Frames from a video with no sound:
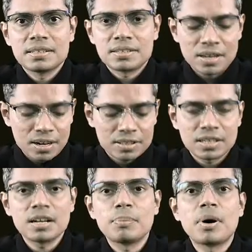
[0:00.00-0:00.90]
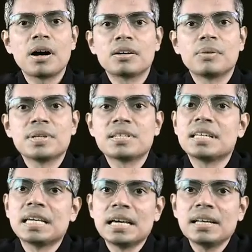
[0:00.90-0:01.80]
structural part of a
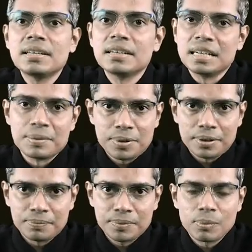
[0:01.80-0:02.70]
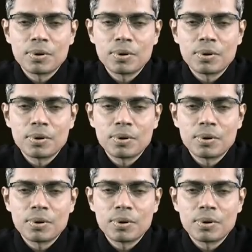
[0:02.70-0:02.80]
single nephron.